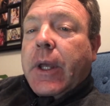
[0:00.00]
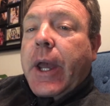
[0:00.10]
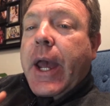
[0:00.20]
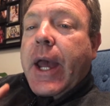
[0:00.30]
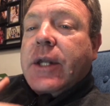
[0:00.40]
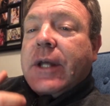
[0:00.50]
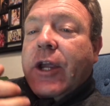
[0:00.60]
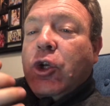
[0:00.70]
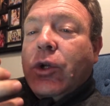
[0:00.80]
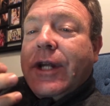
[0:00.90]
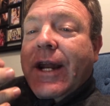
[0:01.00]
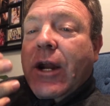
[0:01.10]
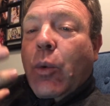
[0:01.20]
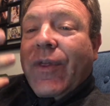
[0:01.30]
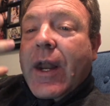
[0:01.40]
And you did
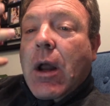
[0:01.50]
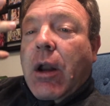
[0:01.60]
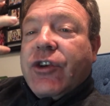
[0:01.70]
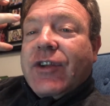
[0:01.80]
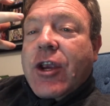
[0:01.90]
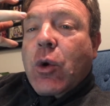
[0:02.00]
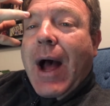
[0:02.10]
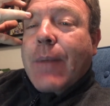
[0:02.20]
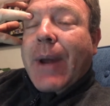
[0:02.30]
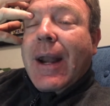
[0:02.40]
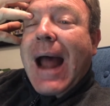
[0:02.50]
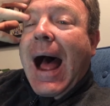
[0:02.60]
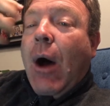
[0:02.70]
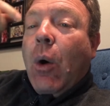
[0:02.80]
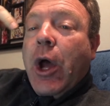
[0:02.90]
it with the knowledge that you had. But
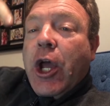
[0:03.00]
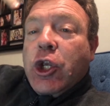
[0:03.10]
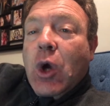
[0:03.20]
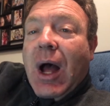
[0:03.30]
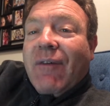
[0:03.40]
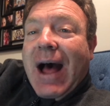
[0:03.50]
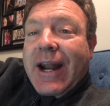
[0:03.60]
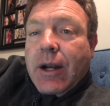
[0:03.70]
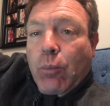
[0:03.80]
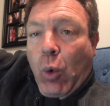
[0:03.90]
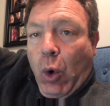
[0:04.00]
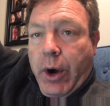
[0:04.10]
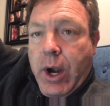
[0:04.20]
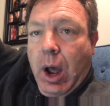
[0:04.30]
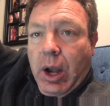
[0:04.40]
now you have added more
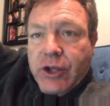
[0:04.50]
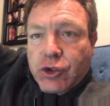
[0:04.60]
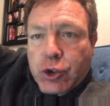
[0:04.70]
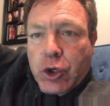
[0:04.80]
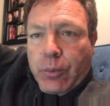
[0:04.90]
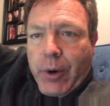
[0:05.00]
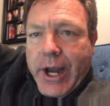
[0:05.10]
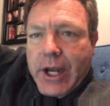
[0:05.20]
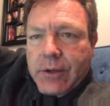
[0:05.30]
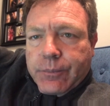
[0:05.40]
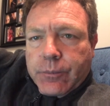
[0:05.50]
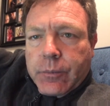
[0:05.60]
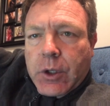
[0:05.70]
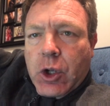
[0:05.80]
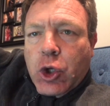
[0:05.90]
knowledge to your brain.
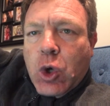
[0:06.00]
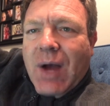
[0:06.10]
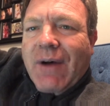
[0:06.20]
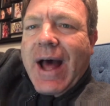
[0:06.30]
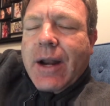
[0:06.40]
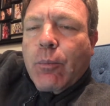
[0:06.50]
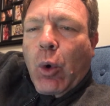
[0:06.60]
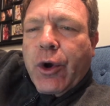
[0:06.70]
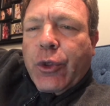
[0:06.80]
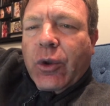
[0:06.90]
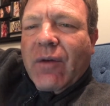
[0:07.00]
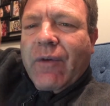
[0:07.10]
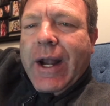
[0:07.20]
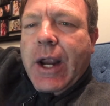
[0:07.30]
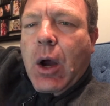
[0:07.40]
You have added more through the
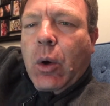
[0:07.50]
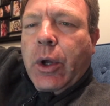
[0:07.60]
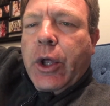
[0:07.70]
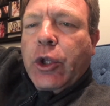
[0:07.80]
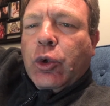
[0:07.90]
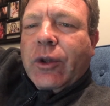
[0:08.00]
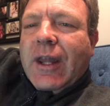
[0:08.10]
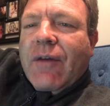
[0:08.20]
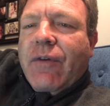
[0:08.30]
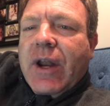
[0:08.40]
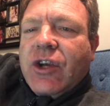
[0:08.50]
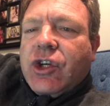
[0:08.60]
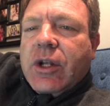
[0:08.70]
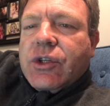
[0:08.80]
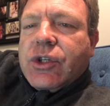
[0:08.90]
video, through the
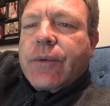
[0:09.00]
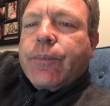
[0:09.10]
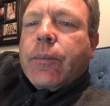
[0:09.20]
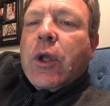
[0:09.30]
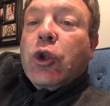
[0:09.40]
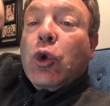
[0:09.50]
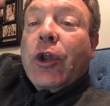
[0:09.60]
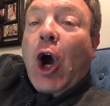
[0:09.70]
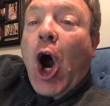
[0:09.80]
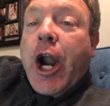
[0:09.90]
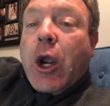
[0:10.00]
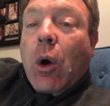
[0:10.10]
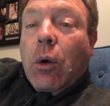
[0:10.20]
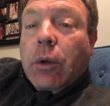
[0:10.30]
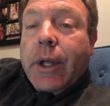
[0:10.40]
definitions, through the
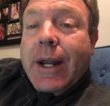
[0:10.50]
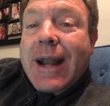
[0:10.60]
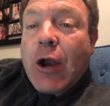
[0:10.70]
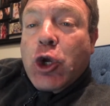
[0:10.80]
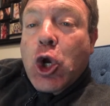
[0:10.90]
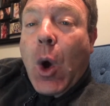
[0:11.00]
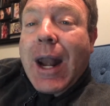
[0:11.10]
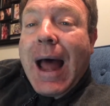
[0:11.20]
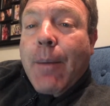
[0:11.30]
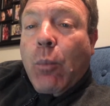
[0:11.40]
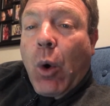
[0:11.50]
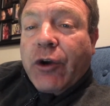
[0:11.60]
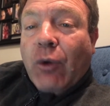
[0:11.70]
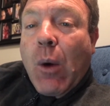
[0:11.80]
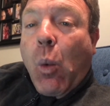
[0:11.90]
article. Now you know a lot more.
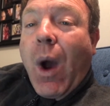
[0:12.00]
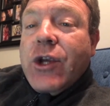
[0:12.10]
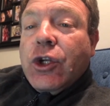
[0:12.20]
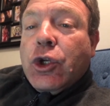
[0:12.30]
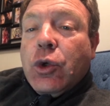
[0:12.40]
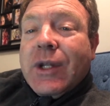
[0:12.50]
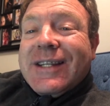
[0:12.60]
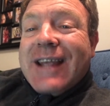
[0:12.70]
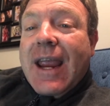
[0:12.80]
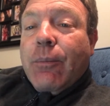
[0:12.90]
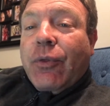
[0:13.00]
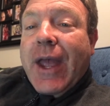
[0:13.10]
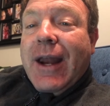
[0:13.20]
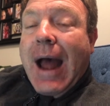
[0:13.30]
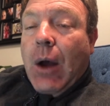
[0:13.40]
So I want you to do the same
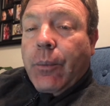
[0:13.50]
thing now.